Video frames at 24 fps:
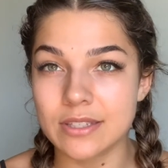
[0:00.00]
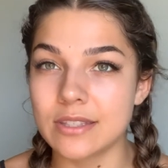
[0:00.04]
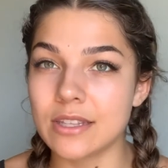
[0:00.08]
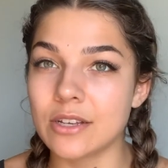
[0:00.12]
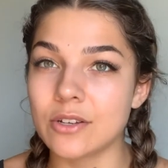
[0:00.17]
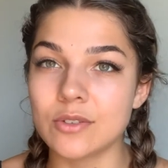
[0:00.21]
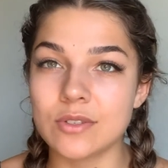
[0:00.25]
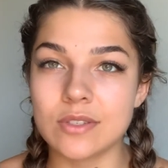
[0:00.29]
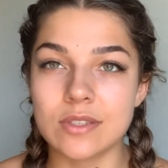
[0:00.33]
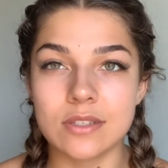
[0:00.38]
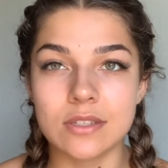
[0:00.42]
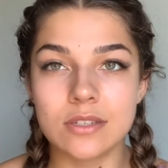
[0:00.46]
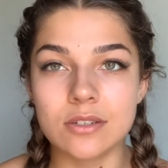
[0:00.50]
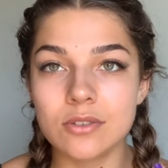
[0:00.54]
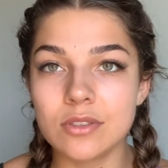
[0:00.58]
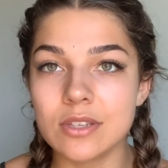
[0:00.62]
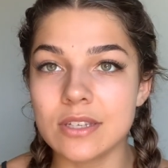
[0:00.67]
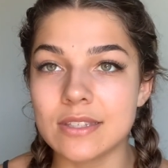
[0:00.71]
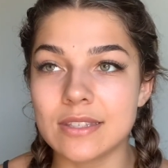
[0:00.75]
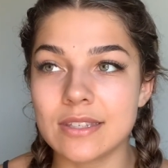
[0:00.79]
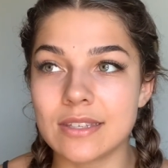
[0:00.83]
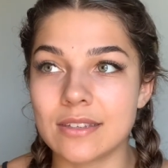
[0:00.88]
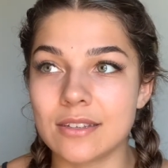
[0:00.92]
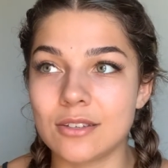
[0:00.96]
There's still
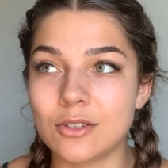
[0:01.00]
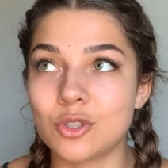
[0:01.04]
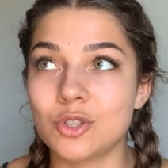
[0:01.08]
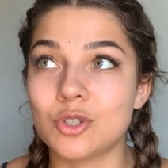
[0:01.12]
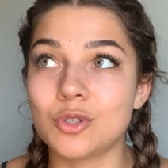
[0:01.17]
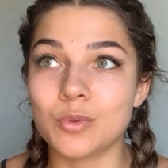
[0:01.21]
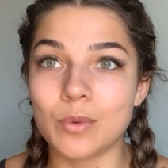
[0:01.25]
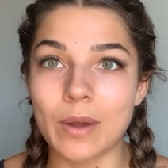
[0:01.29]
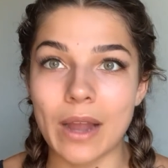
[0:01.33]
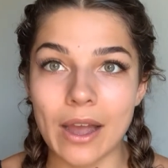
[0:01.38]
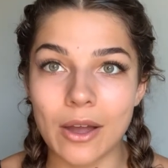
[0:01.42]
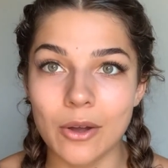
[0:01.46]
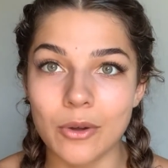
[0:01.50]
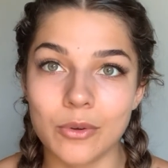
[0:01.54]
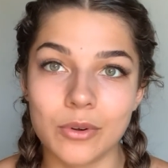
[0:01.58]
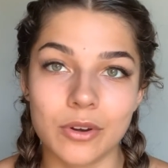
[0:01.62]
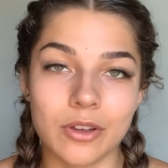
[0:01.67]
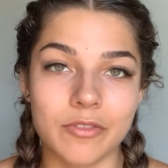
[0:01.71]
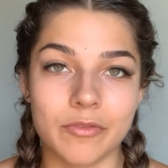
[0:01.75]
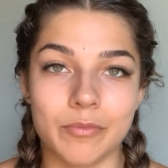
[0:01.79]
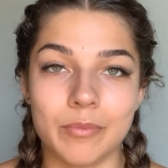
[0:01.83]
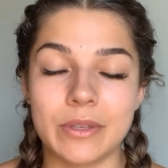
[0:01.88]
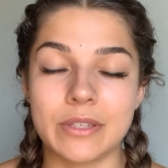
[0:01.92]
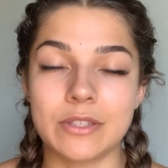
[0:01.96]
this shroud
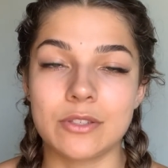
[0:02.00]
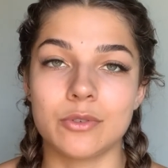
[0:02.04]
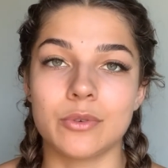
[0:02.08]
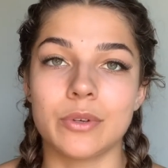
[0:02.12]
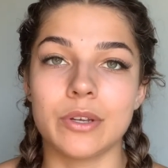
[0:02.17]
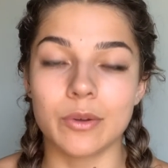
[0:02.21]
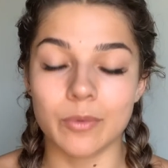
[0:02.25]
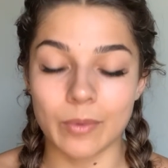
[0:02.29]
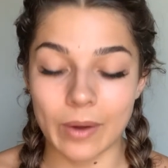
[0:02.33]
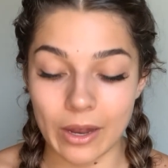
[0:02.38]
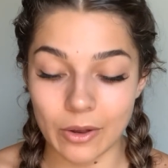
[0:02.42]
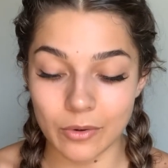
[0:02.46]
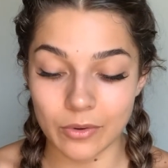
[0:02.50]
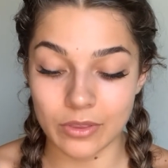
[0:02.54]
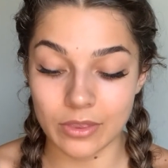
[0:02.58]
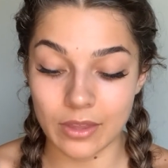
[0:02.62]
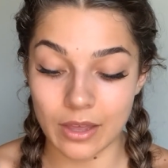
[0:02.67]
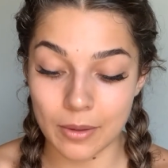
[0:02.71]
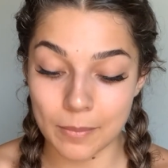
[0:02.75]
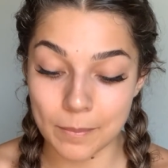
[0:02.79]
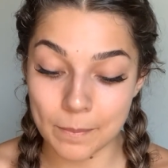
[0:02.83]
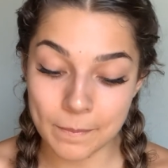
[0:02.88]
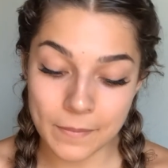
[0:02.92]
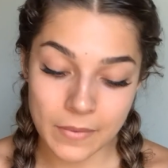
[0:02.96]
of mystery around
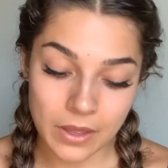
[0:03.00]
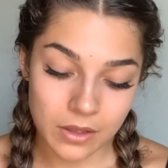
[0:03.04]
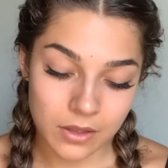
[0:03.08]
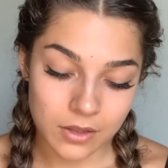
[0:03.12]
them.